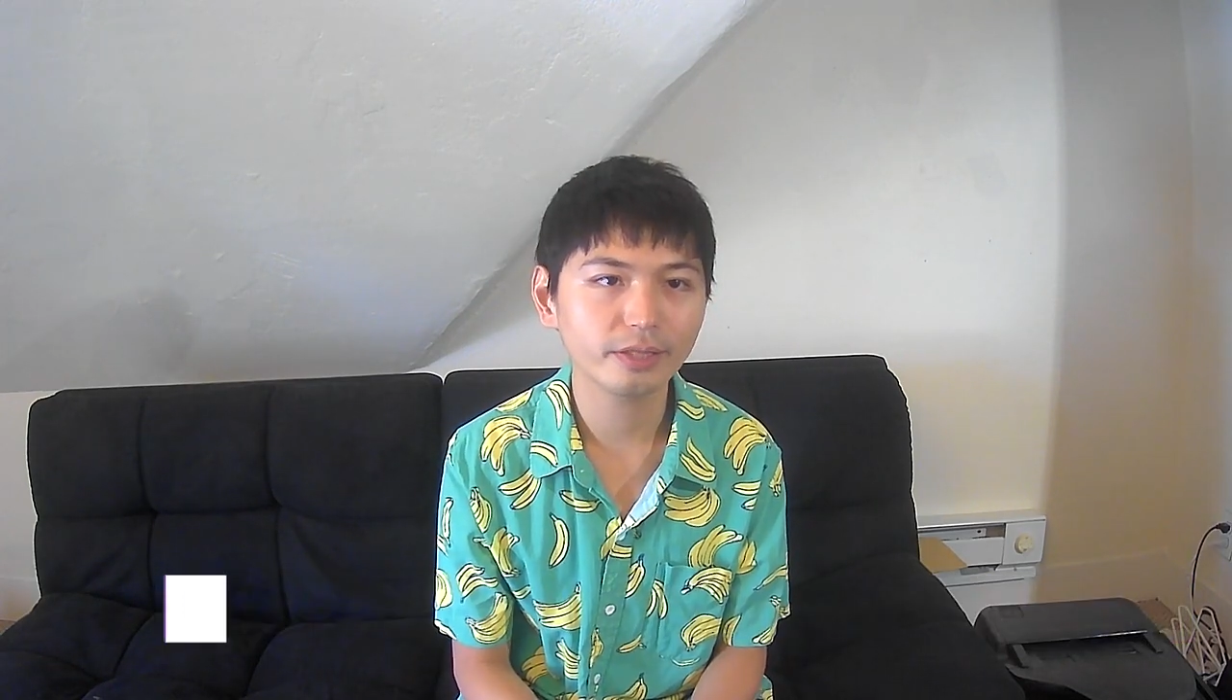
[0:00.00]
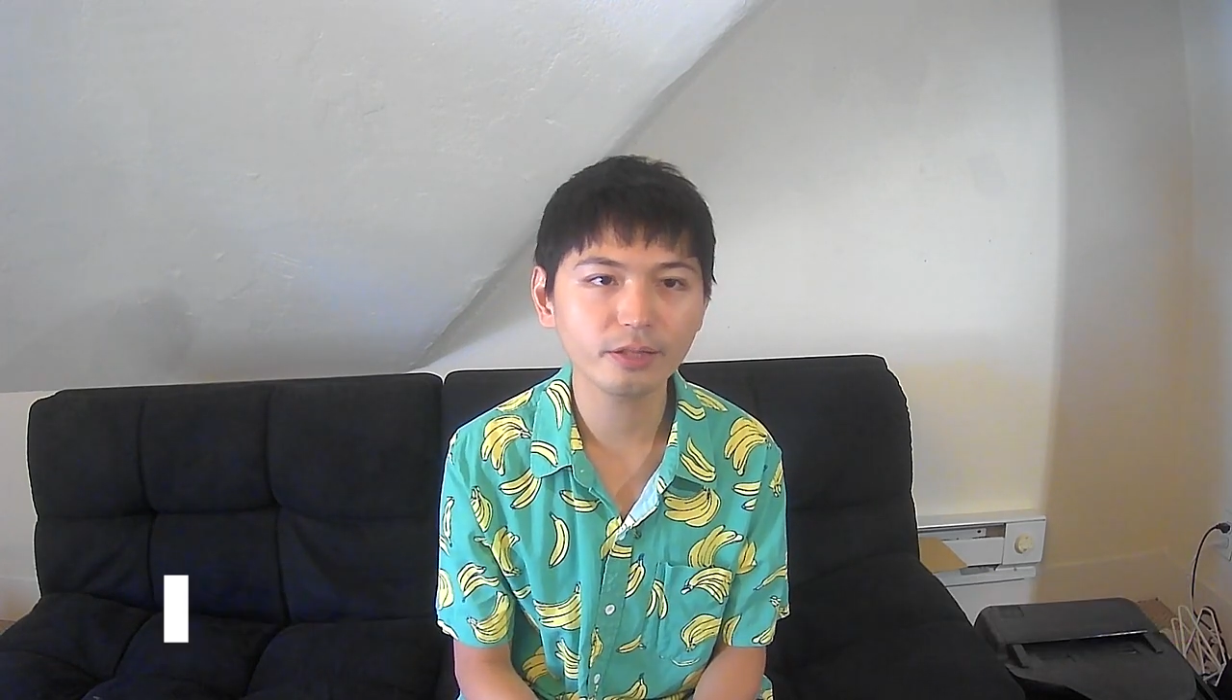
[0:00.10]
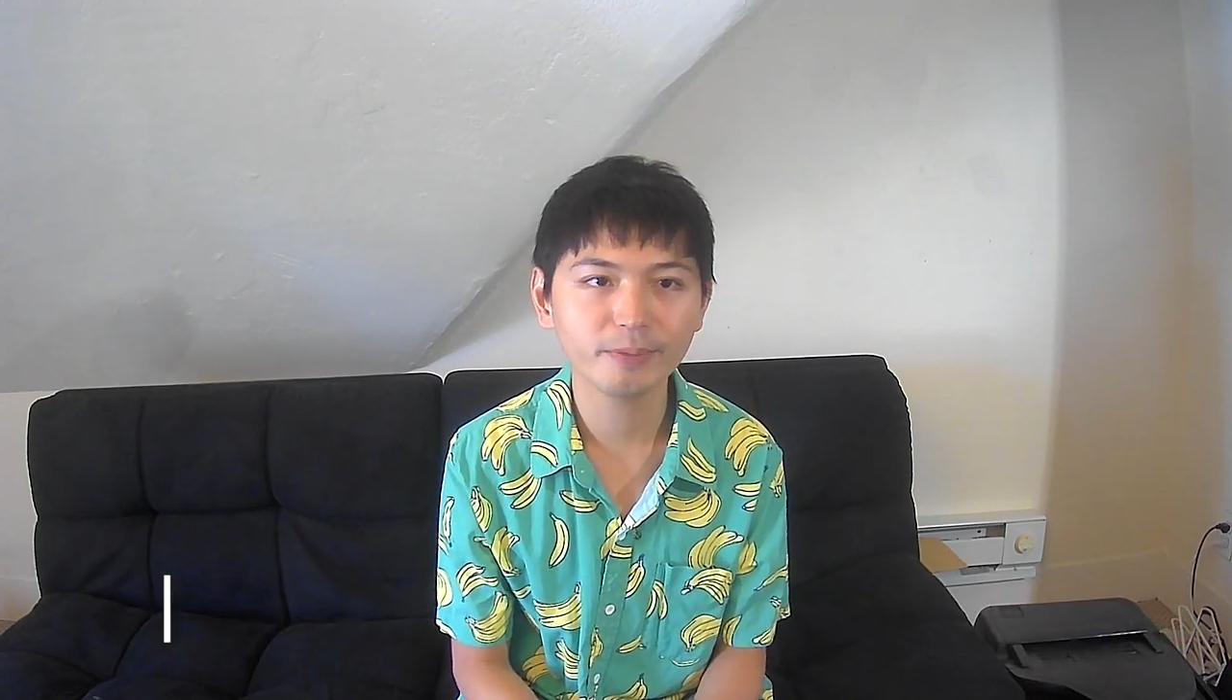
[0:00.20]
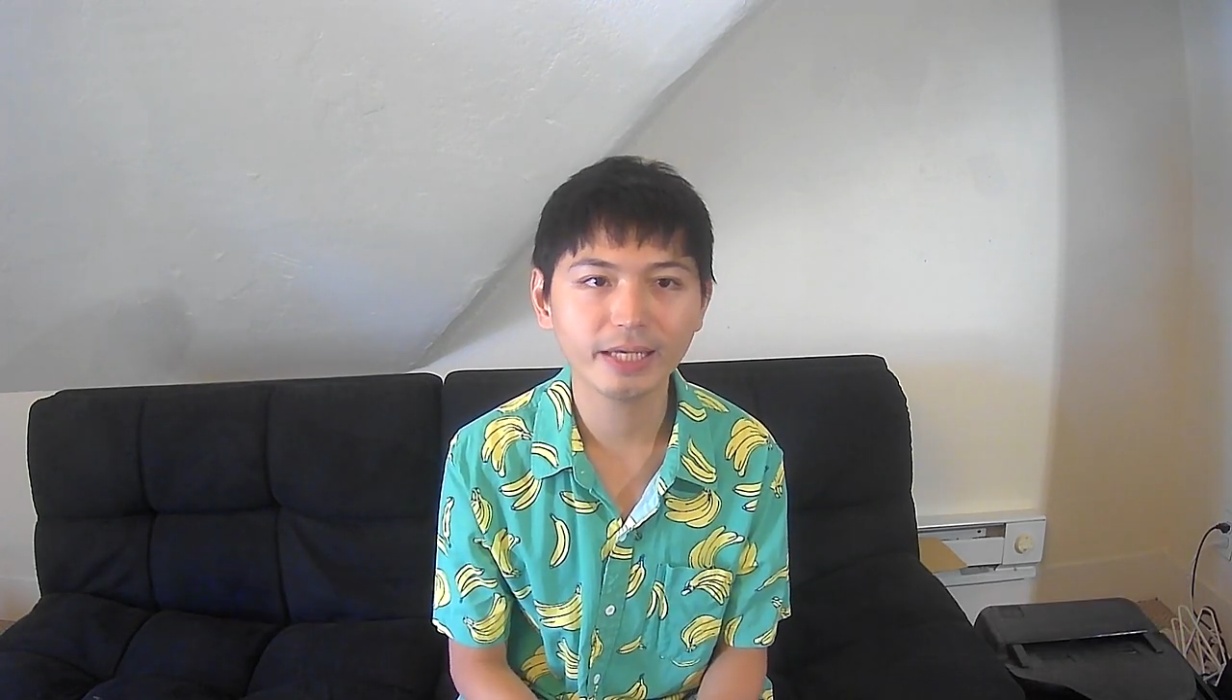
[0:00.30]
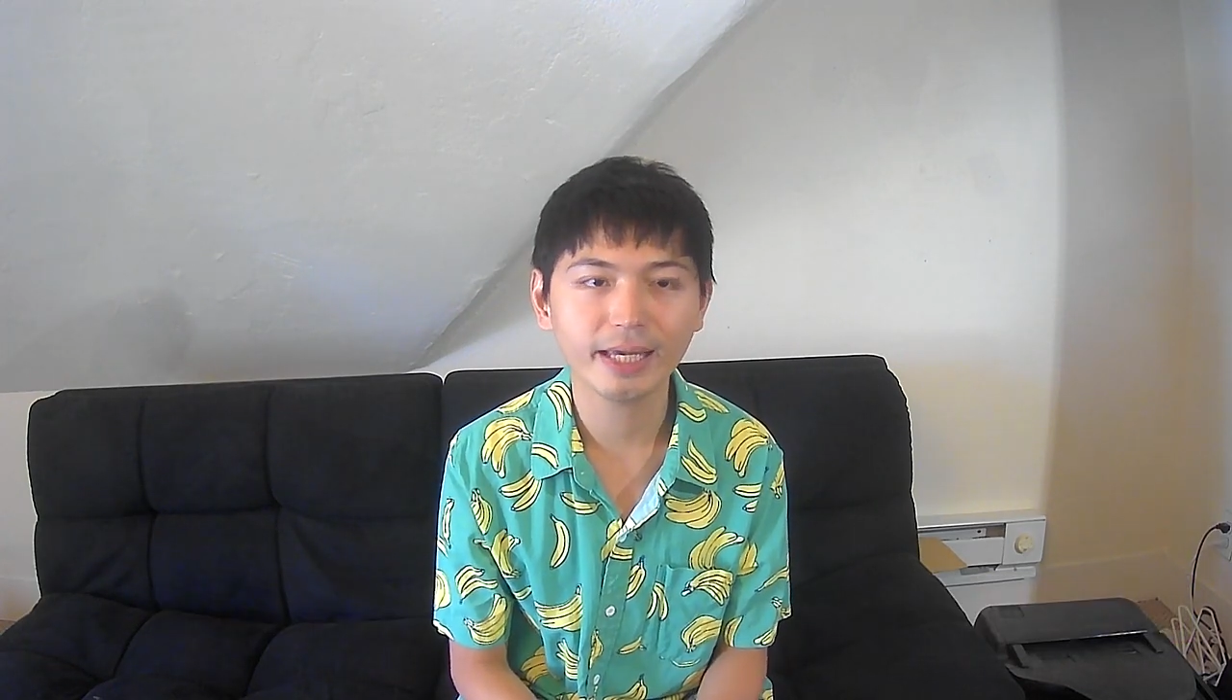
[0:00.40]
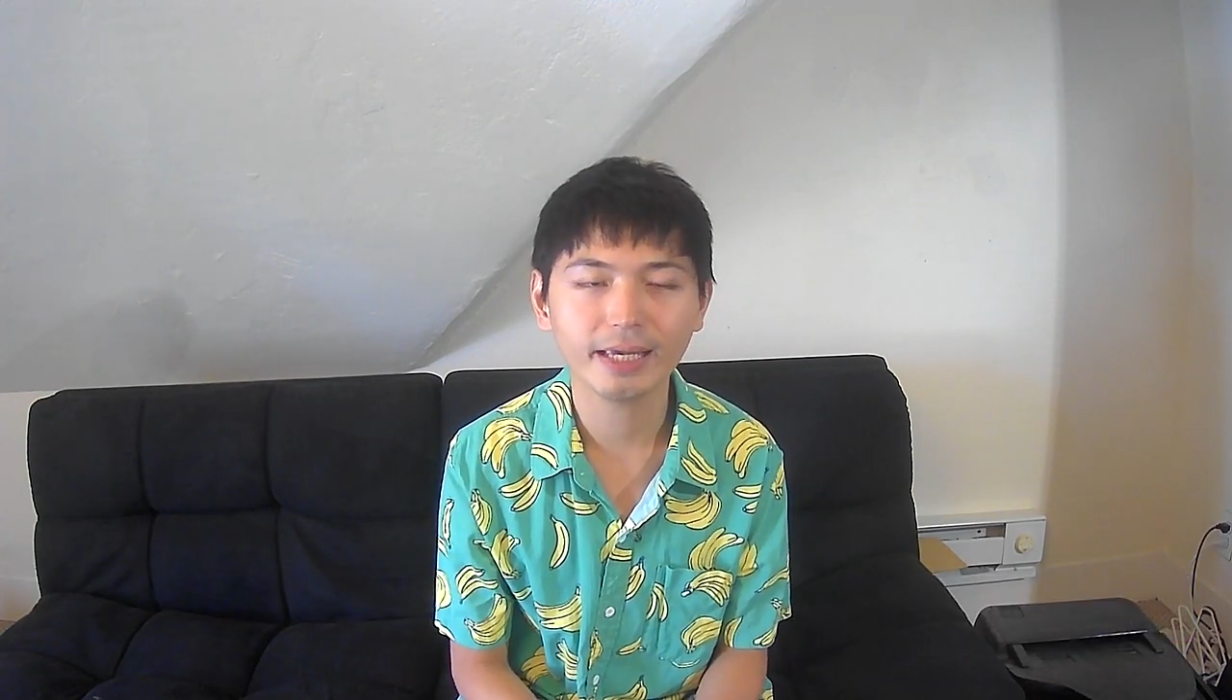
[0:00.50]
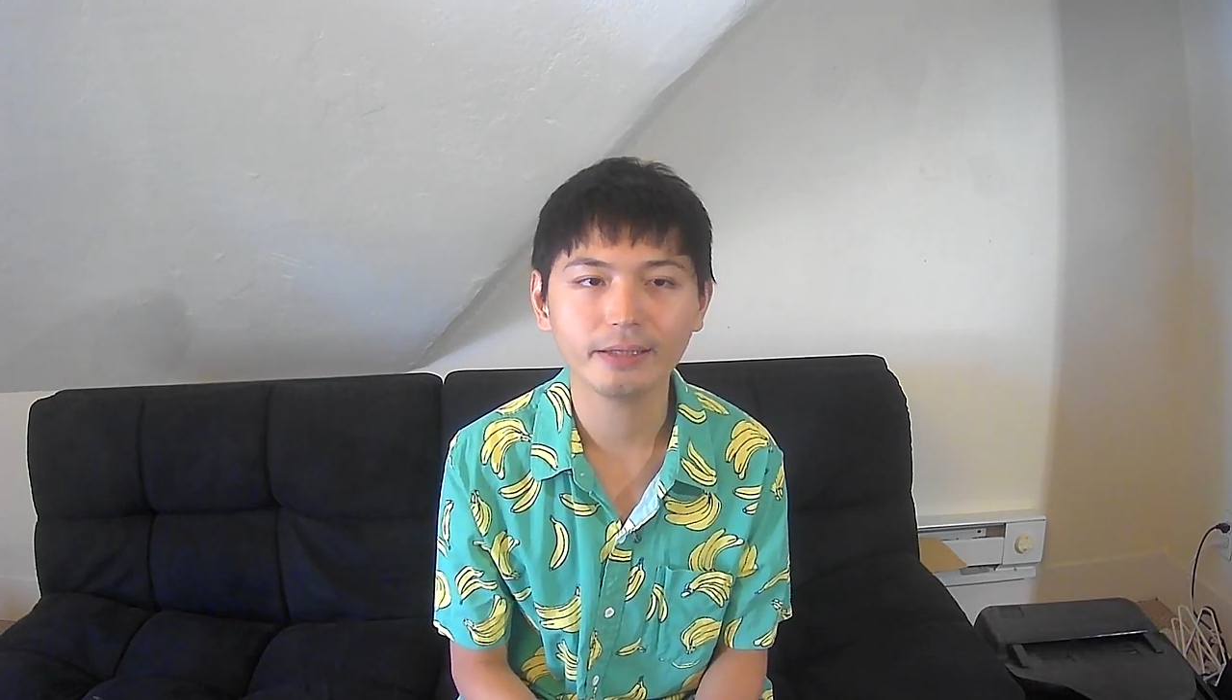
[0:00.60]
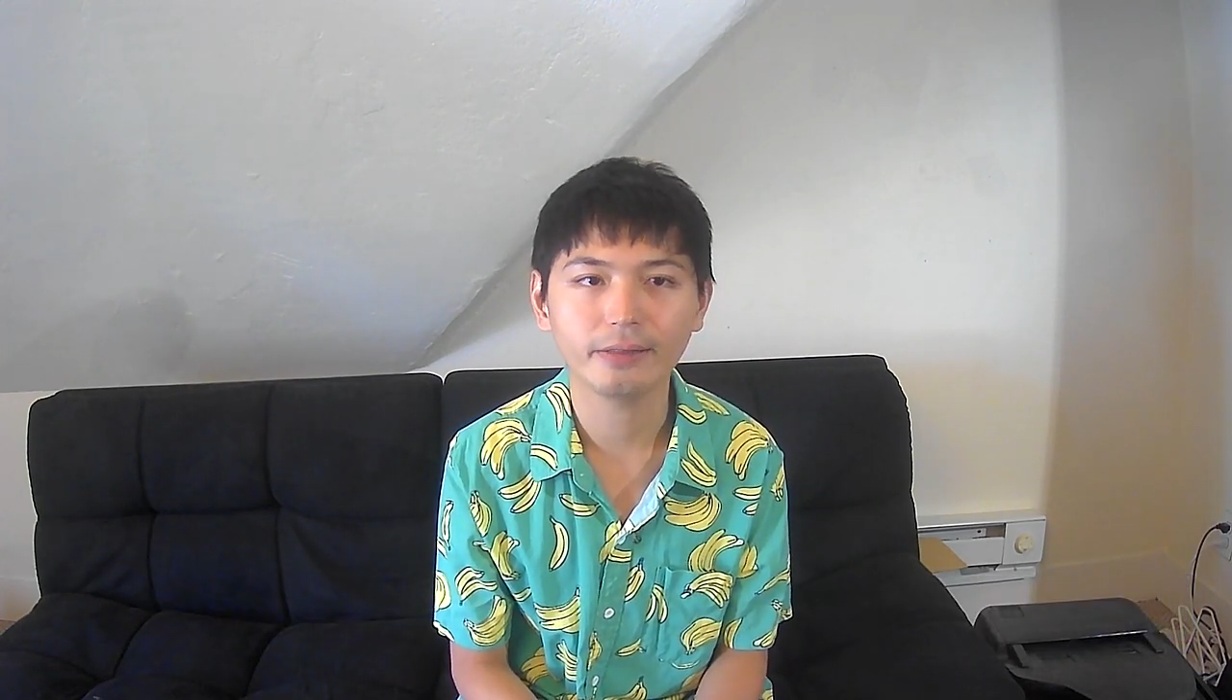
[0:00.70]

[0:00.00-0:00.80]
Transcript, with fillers: this PAA